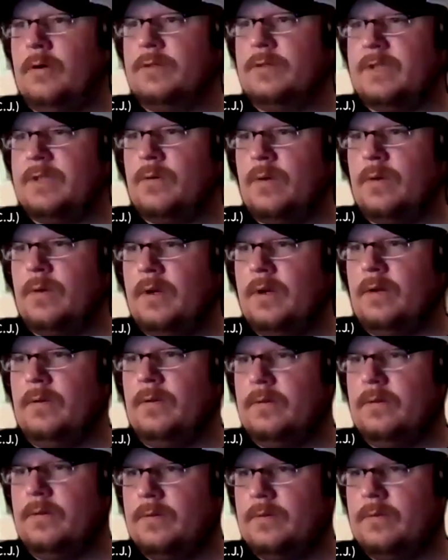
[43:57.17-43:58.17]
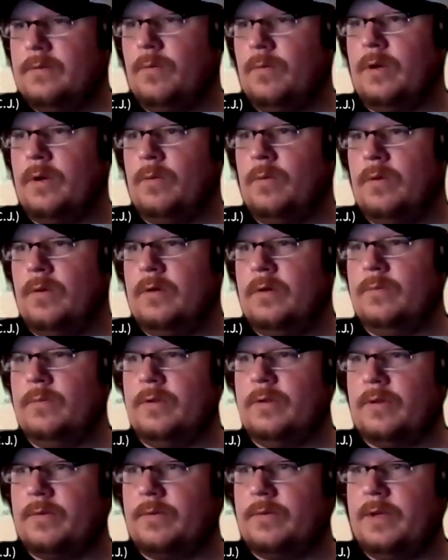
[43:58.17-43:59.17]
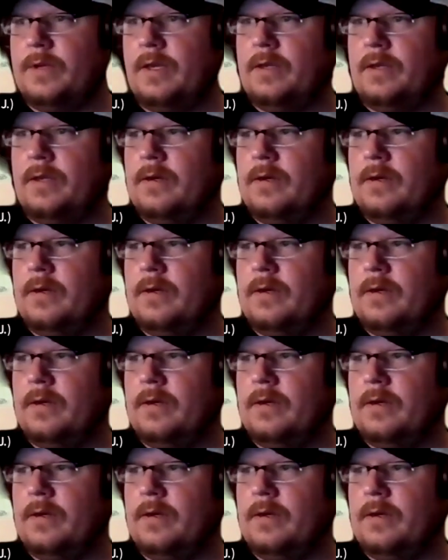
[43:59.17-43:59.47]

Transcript: Cornell, 1-1 with a 3.8